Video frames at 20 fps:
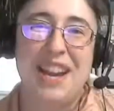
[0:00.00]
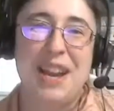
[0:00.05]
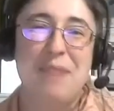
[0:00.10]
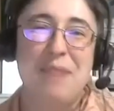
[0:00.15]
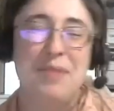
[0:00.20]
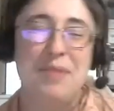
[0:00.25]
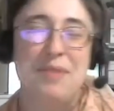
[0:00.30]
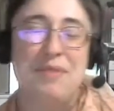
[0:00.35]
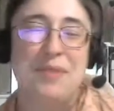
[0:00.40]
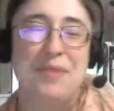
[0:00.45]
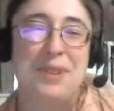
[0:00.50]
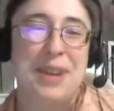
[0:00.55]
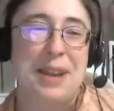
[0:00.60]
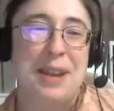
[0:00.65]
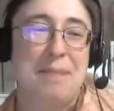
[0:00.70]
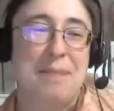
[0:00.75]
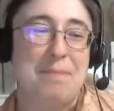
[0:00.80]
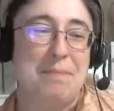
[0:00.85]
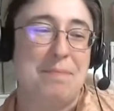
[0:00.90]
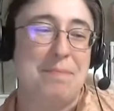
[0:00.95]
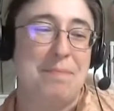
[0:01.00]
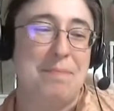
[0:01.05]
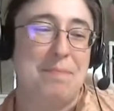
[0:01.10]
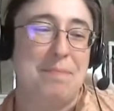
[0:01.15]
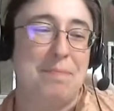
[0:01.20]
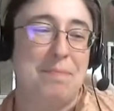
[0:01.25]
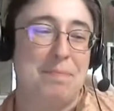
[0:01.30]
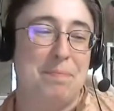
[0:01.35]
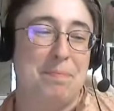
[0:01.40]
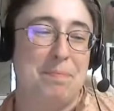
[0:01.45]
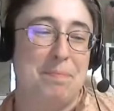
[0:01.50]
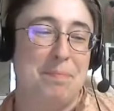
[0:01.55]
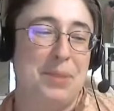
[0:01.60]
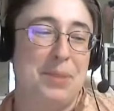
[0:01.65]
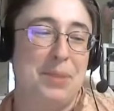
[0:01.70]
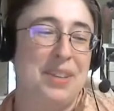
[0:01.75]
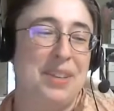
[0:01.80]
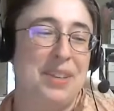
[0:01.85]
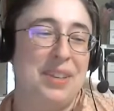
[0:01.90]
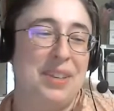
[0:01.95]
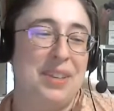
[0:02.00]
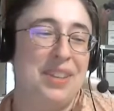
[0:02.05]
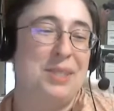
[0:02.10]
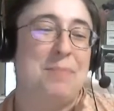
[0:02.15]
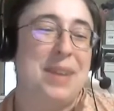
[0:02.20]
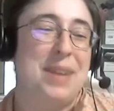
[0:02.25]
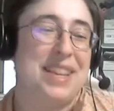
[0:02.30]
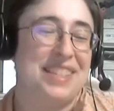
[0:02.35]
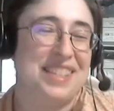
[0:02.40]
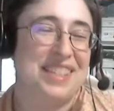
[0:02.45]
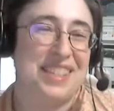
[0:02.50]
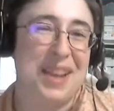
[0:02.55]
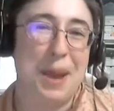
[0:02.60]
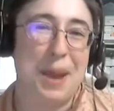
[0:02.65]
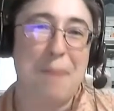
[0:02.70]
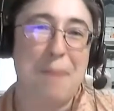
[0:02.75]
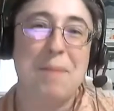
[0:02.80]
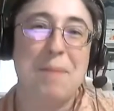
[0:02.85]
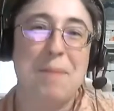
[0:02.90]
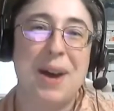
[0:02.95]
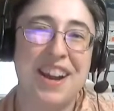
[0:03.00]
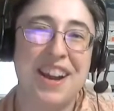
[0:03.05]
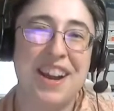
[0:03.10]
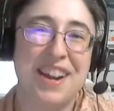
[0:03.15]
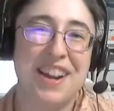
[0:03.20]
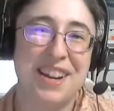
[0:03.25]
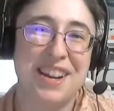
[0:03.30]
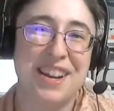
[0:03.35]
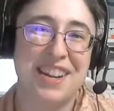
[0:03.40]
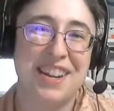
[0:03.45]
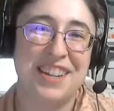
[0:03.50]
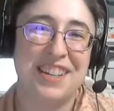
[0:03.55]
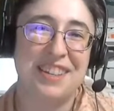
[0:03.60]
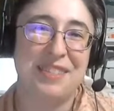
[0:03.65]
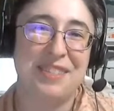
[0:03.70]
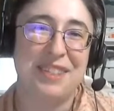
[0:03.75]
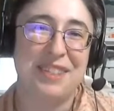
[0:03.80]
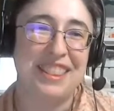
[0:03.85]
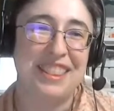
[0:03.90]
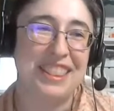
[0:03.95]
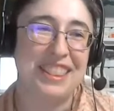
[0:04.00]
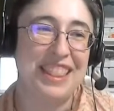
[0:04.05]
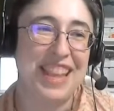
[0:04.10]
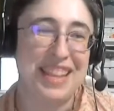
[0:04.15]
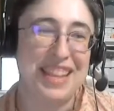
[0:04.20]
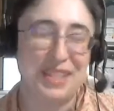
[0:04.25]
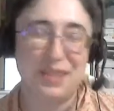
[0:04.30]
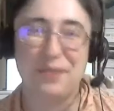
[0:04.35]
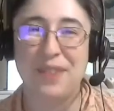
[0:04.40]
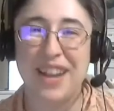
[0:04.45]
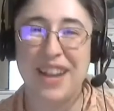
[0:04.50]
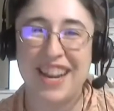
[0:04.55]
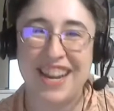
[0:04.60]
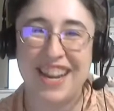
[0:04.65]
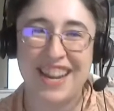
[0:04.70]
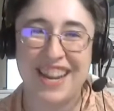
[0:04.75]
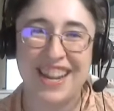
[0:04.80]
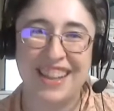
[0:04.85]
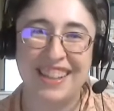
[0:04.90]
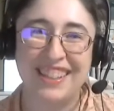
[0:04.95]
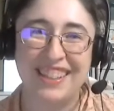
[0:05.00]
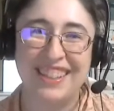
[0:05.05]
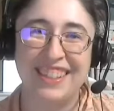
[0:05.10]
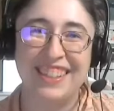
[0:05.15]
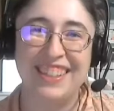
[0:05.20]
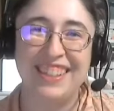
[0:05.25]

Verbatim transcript: prefer a peace-based empire with less fighting